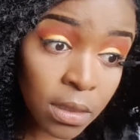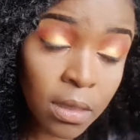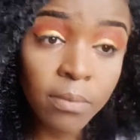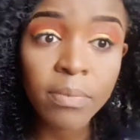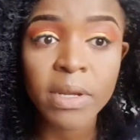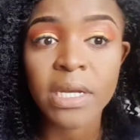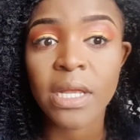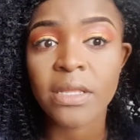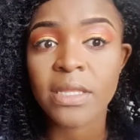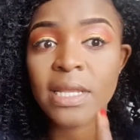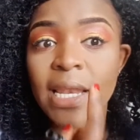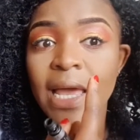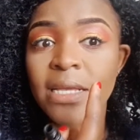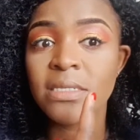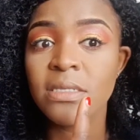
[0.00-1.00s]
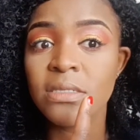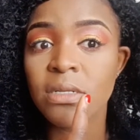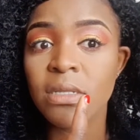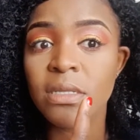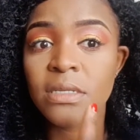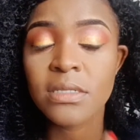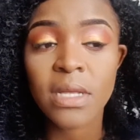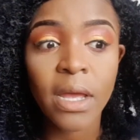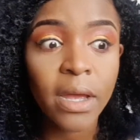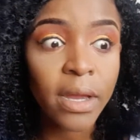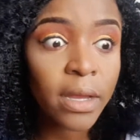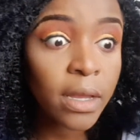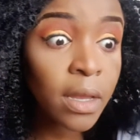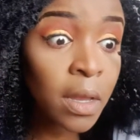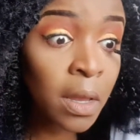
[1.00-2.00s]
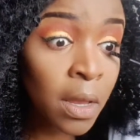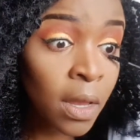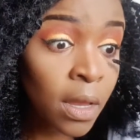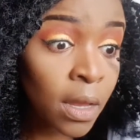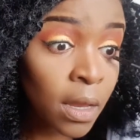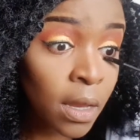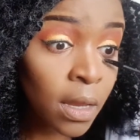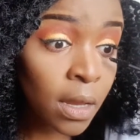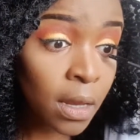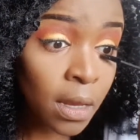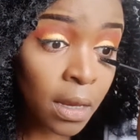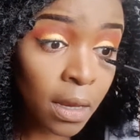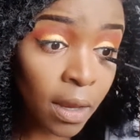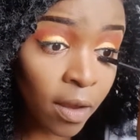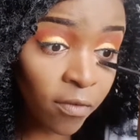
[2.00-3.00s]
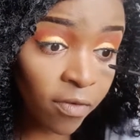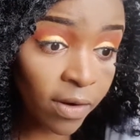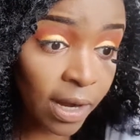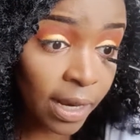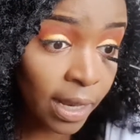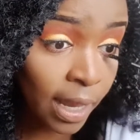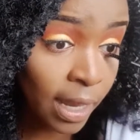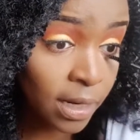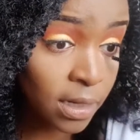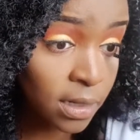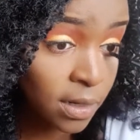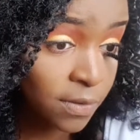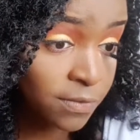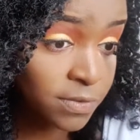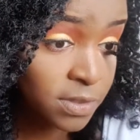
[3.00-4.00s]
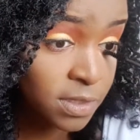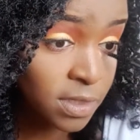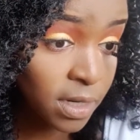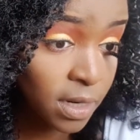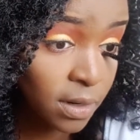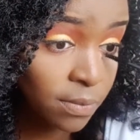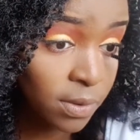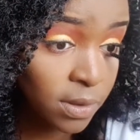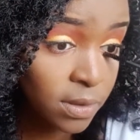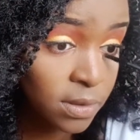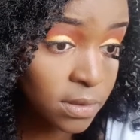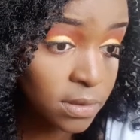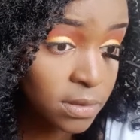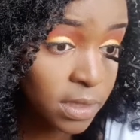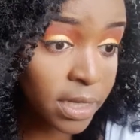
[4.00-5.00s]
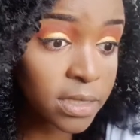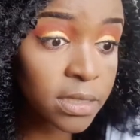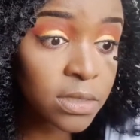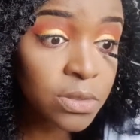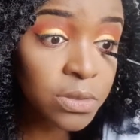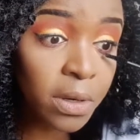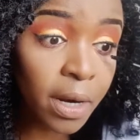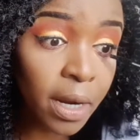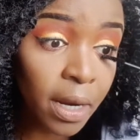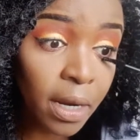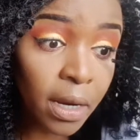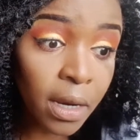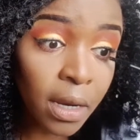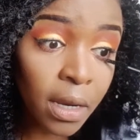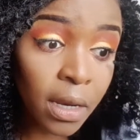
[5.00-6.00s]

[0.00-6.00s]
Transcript: But now the lashes on this eye have like had enough today, because I did try